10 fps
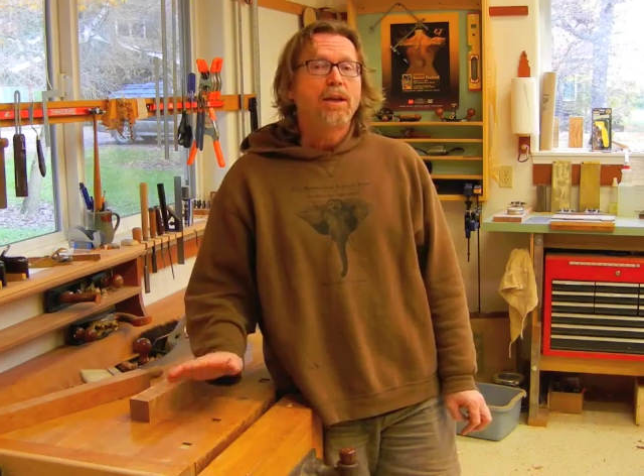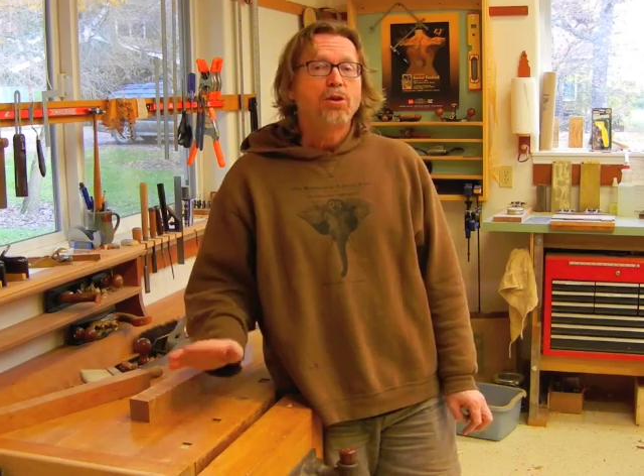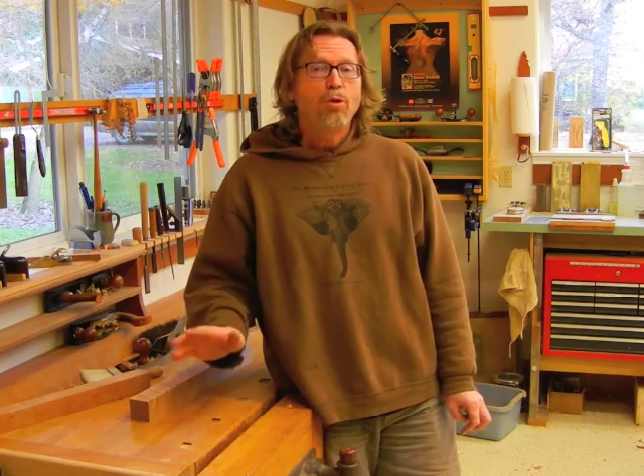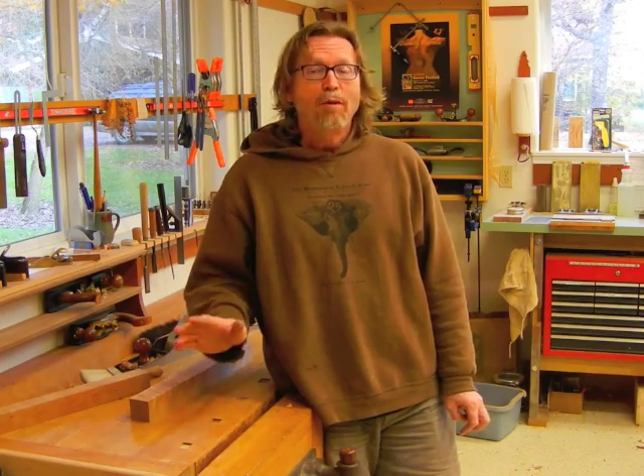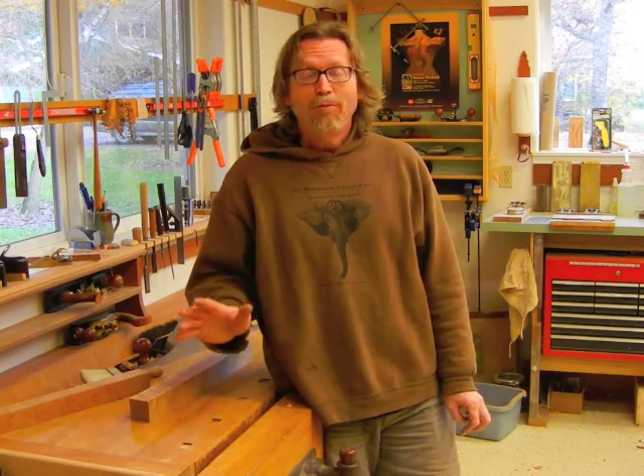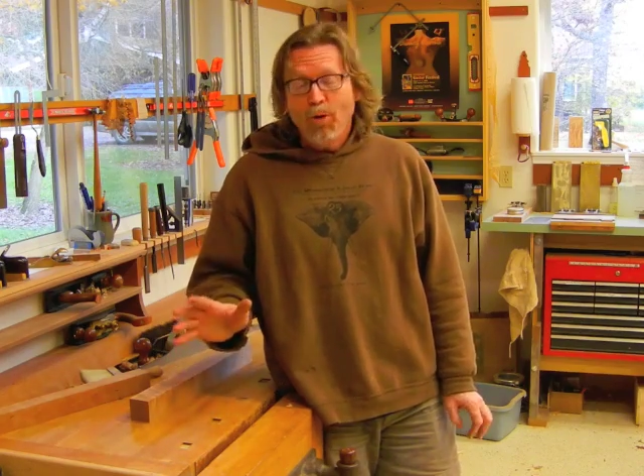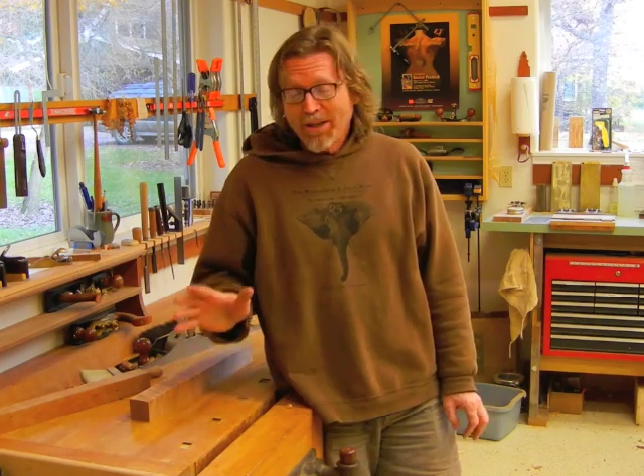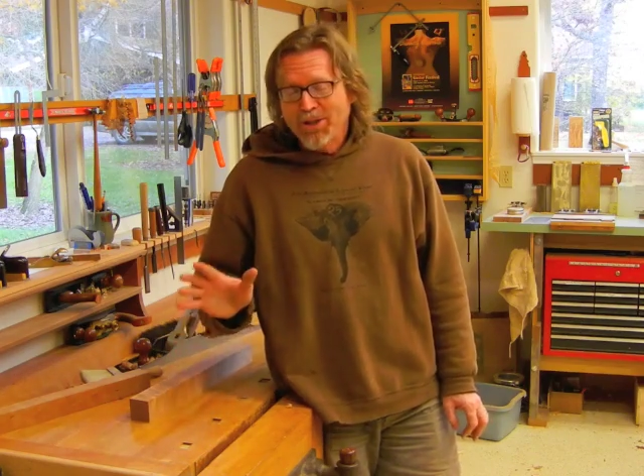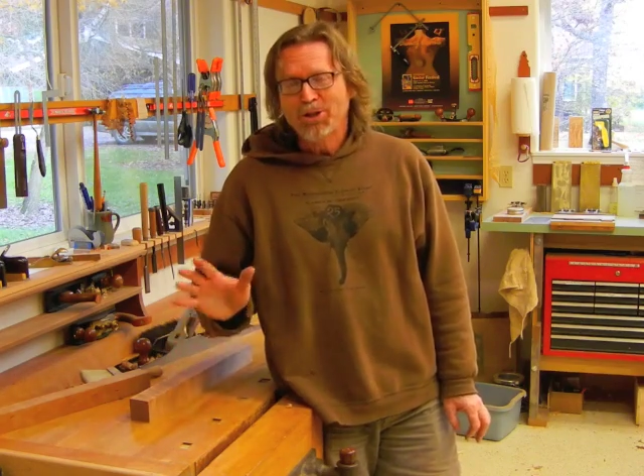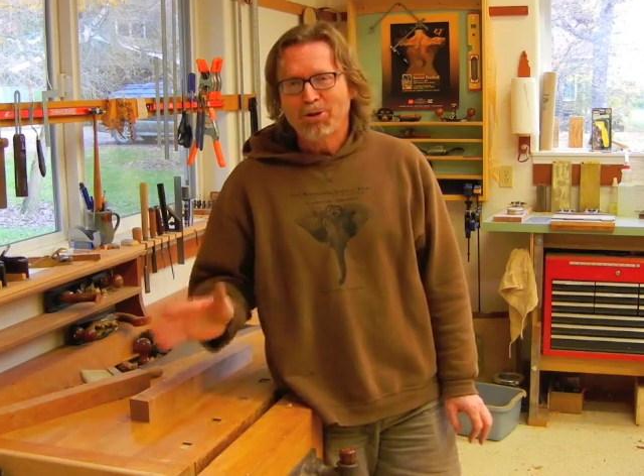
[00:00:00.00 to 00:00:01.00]
you
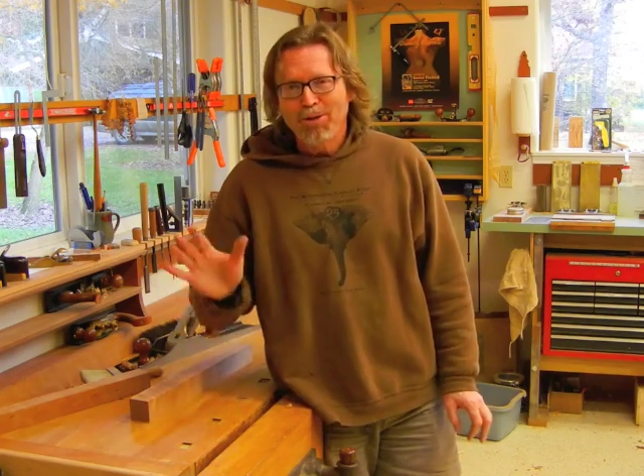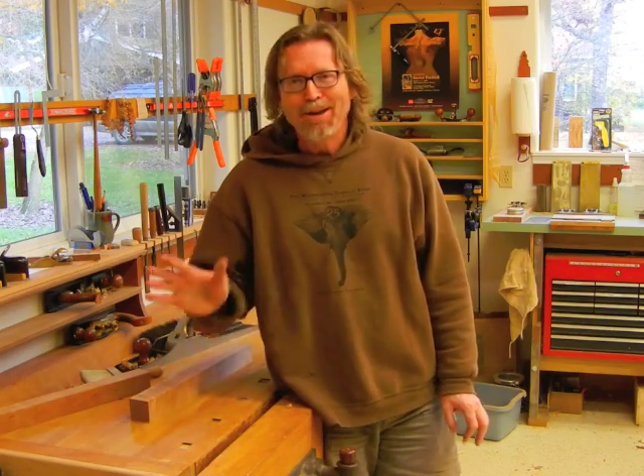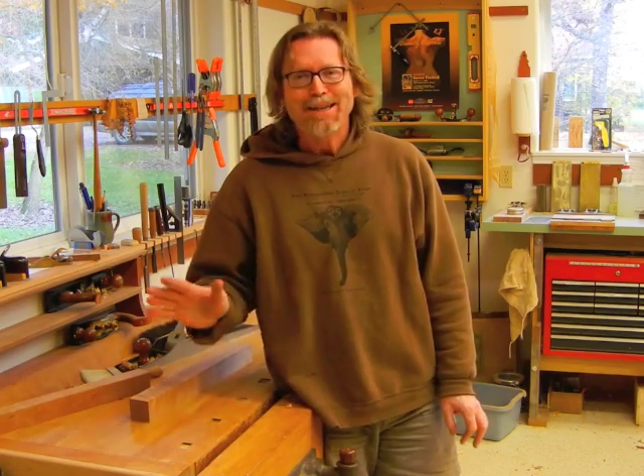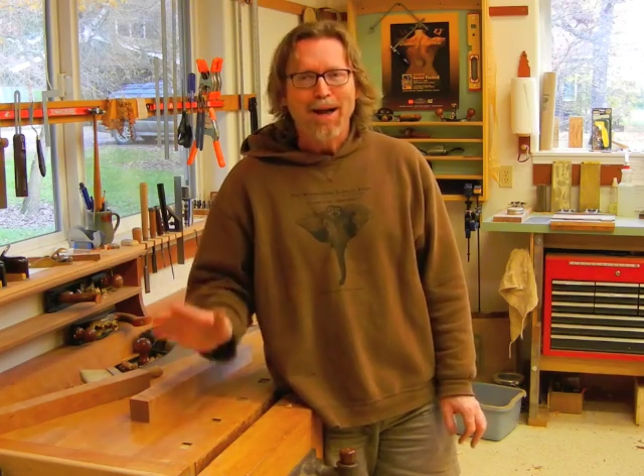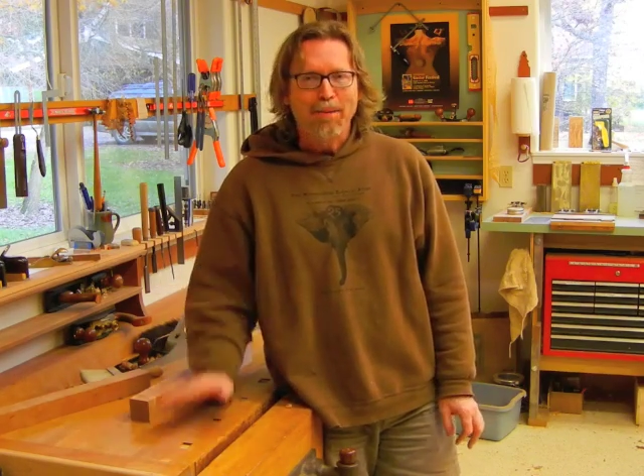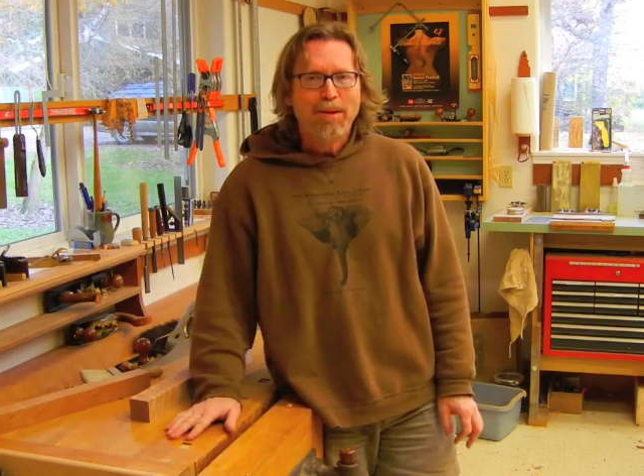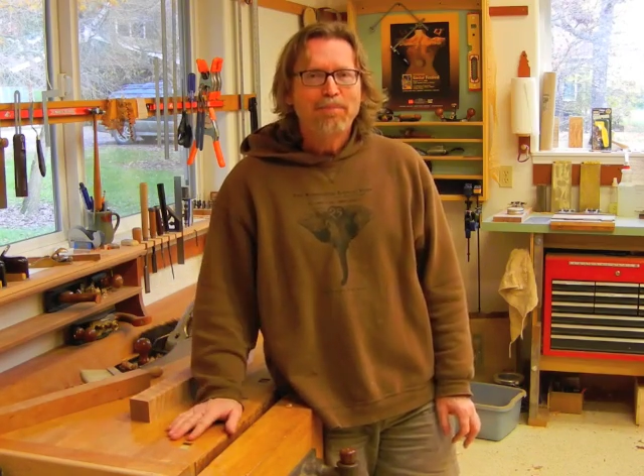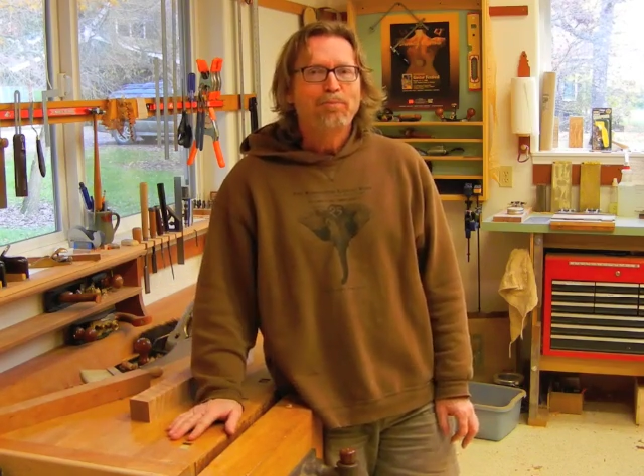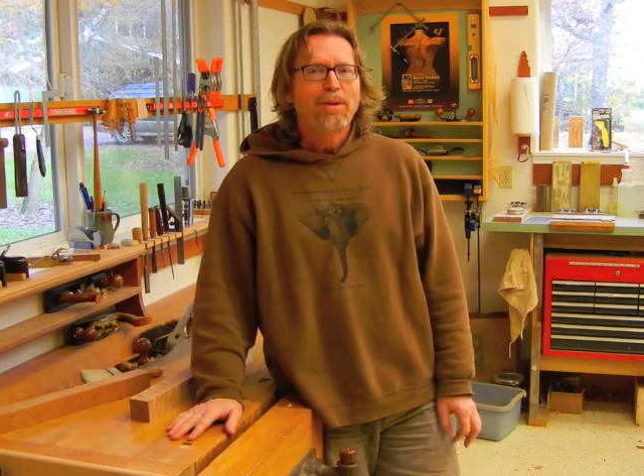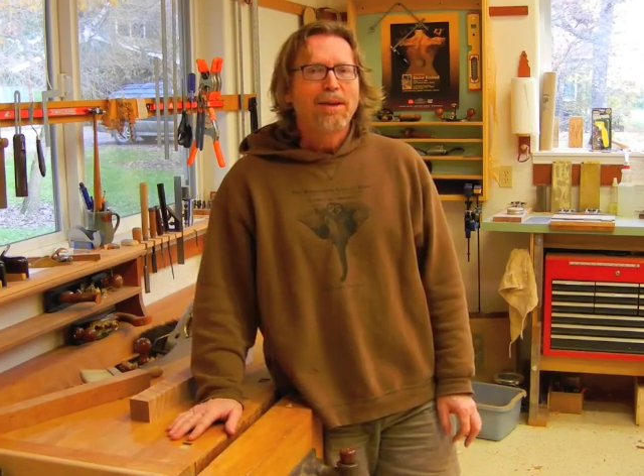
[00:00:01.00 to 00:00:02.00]
avoid screwing it up.
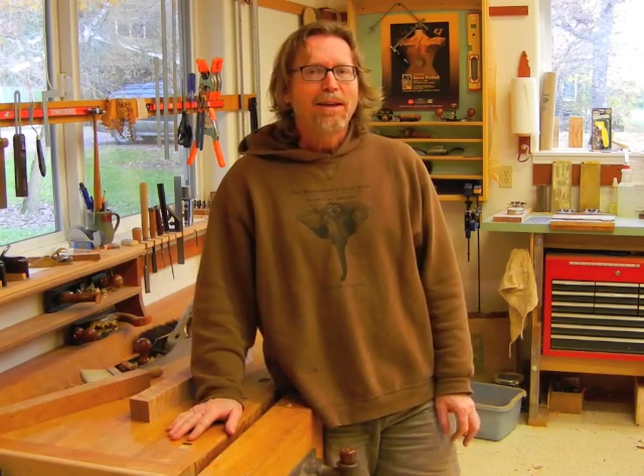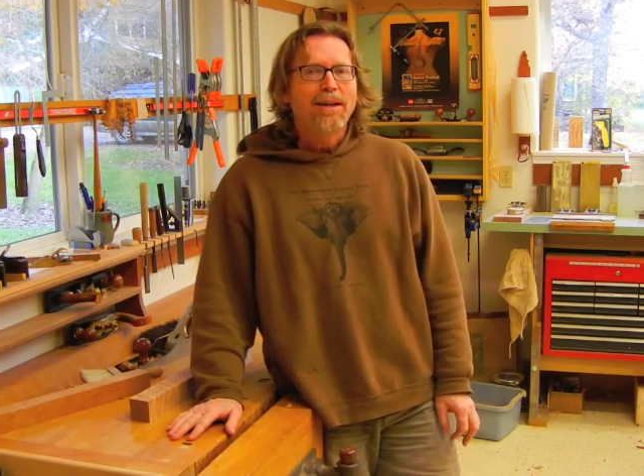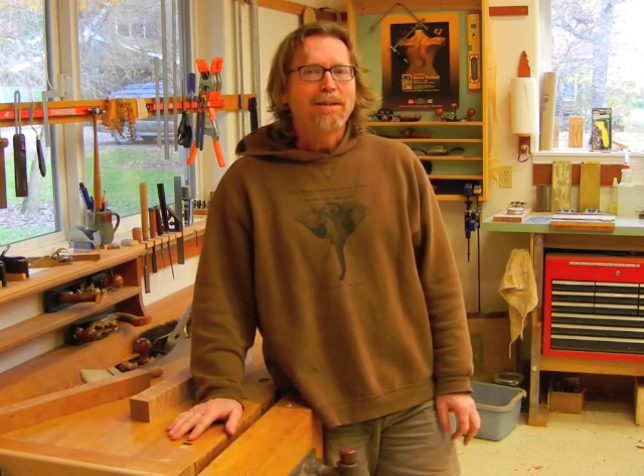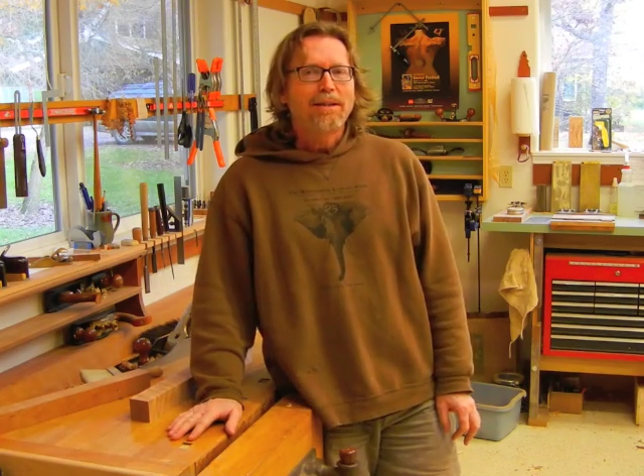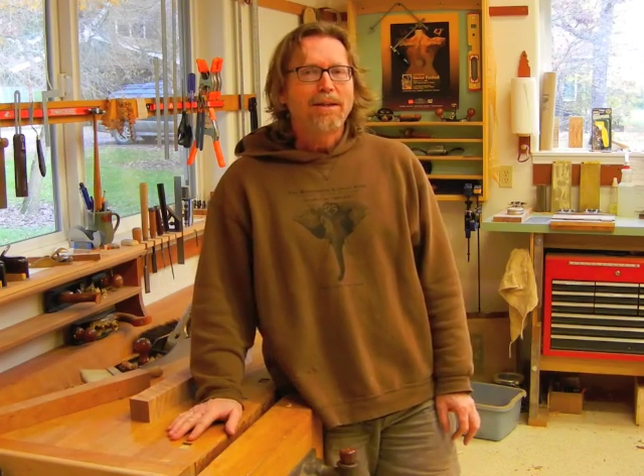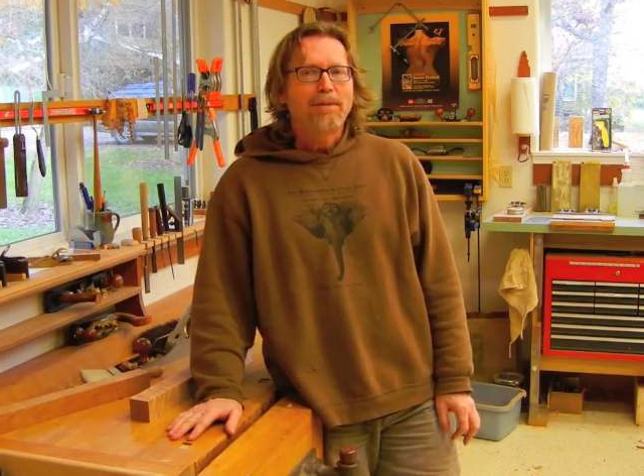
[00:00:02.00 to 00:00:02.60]
And